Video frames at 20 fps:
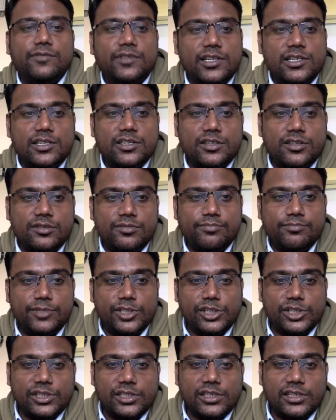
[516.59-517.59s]
this
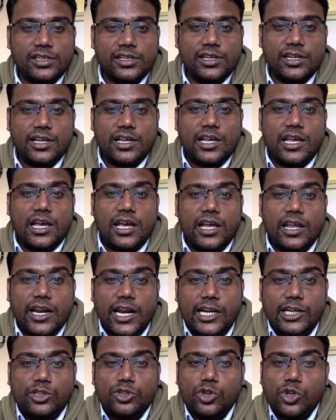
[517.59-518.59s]
mission,
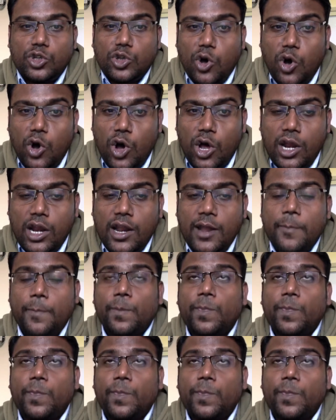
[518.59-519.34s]
right? So your